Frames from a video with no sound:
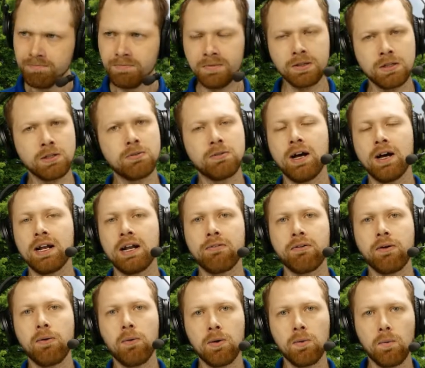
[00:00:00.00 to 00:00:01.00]
Note, not
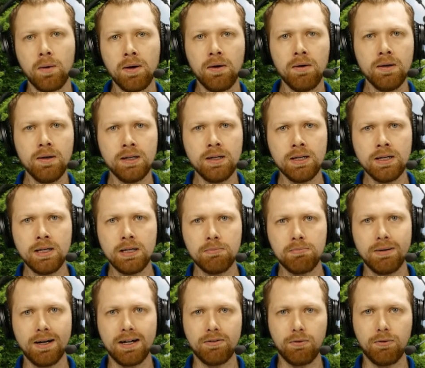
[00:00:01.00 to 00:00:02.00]
everyone will,
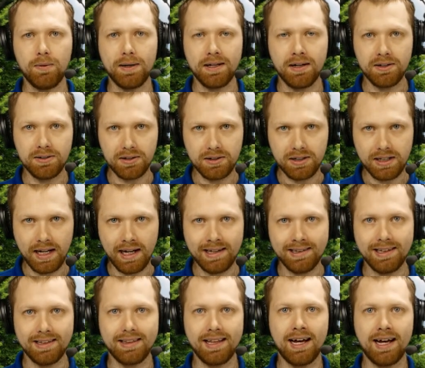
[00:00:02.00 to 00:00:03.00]
but if we
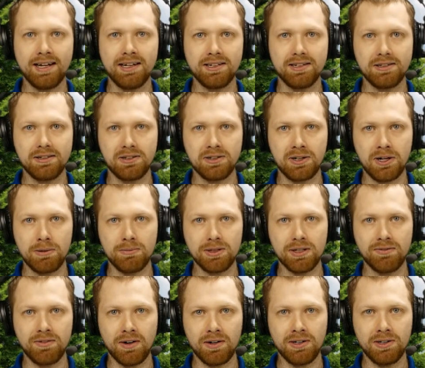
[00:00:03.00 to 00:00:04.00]
understand that that is the terms
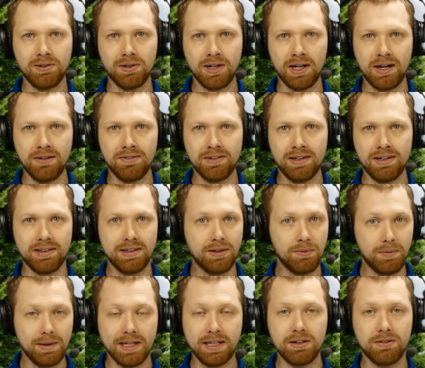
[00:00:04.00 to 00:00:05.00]
of our new covenant, then
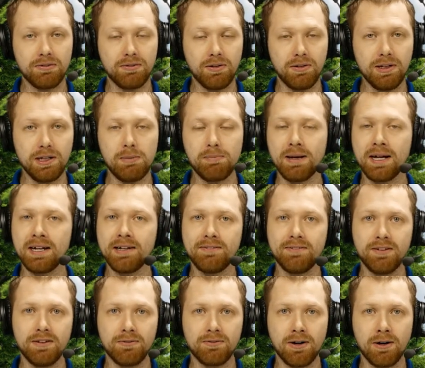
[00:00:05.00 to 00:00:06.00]
we can fully
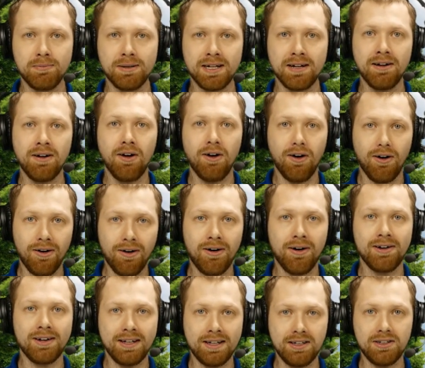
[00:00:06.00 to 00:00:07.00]
benefit from it
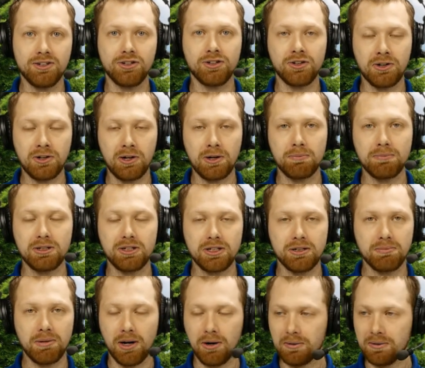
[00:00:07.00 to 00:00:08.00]
on his terms.
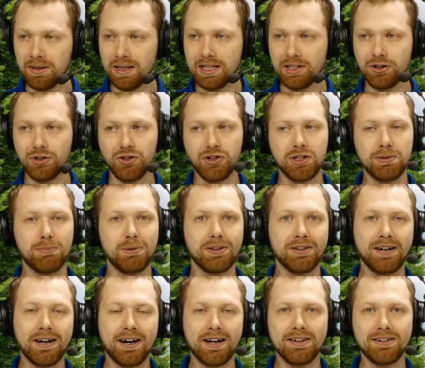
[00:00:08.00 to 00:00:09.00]
Our relationship with
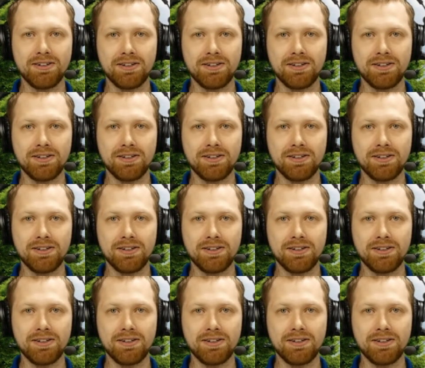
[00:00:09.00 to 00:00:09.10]
God is